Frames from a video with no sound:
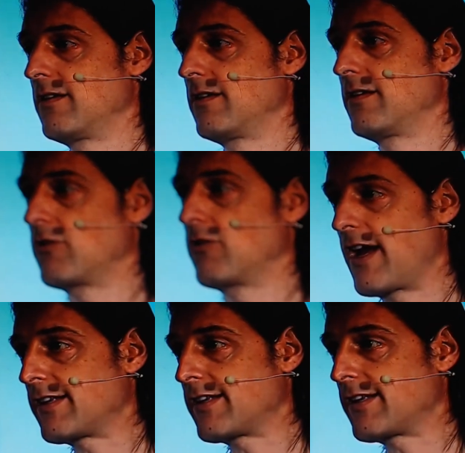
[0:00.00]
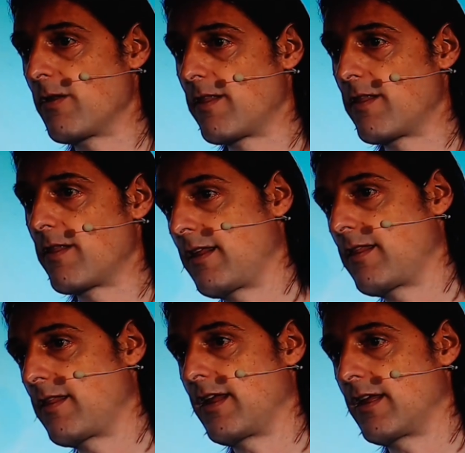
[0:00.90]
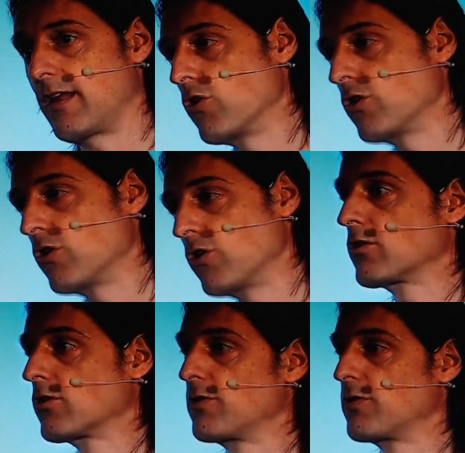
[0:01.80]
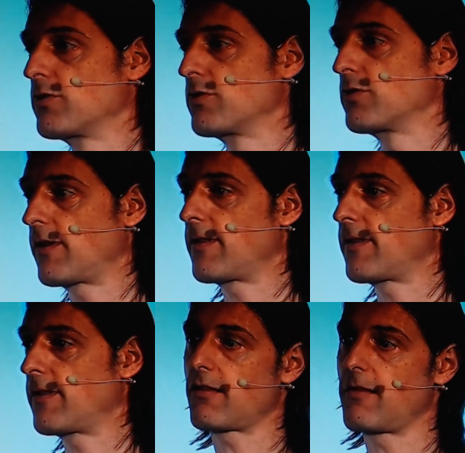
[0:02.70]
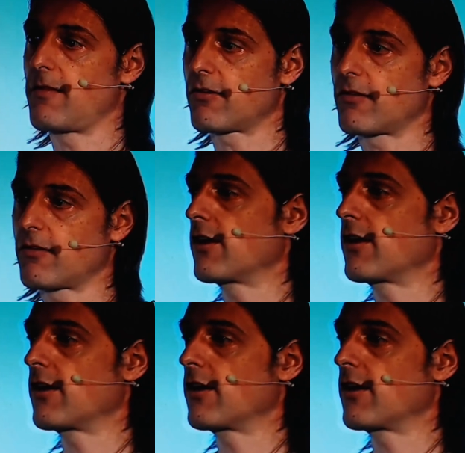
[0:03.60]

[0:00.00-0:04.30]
You write down the code you want to produce, and then this is going into